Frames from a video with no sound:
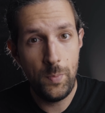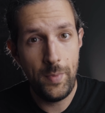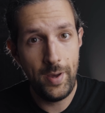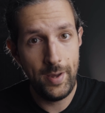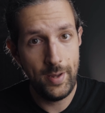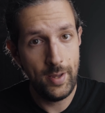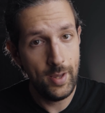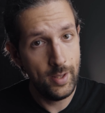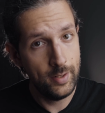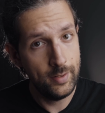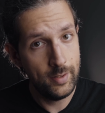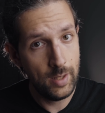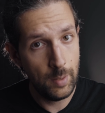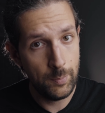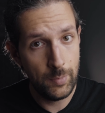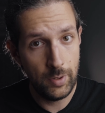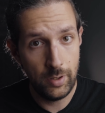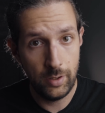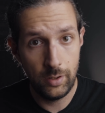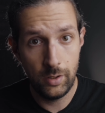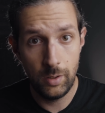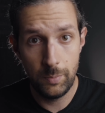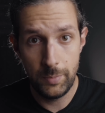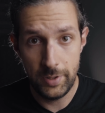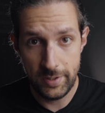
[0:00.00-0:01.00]
may end up a
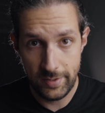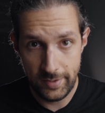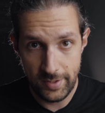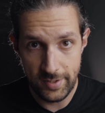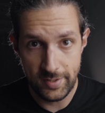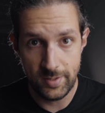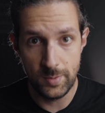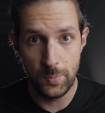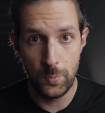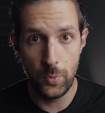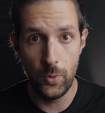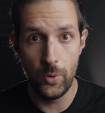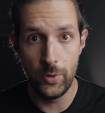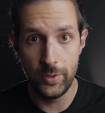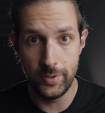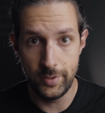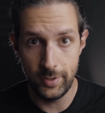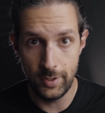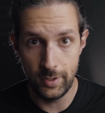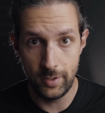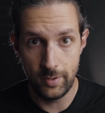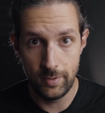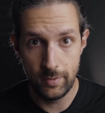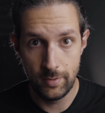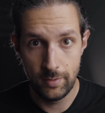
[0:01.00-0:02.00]
little bit
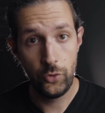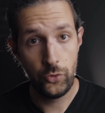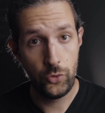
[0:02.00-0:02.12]
disappointed.